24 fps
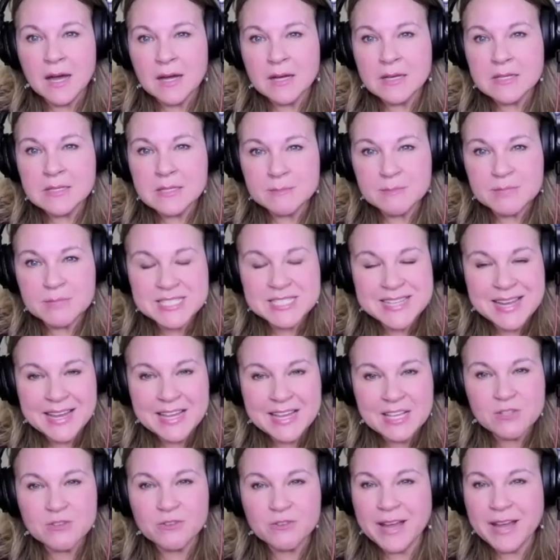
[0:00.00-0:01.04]
some
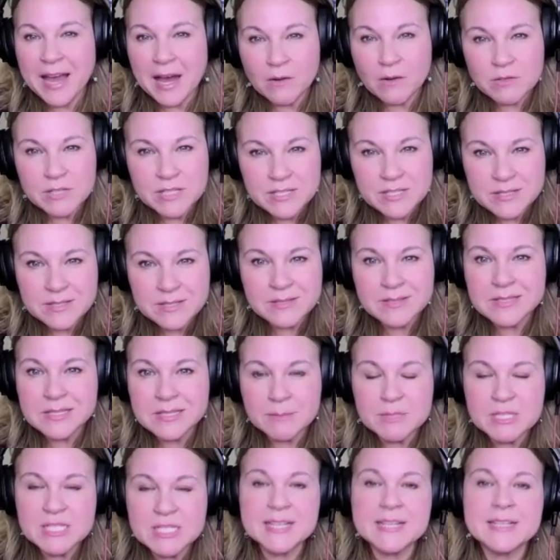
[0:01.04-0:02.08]
states or counties in some
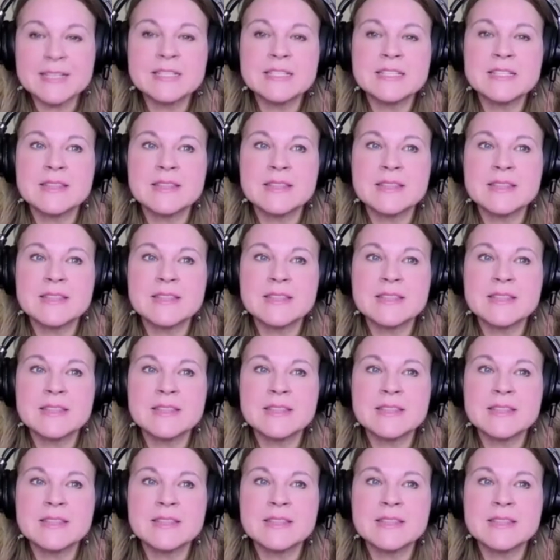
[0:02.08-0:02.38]
states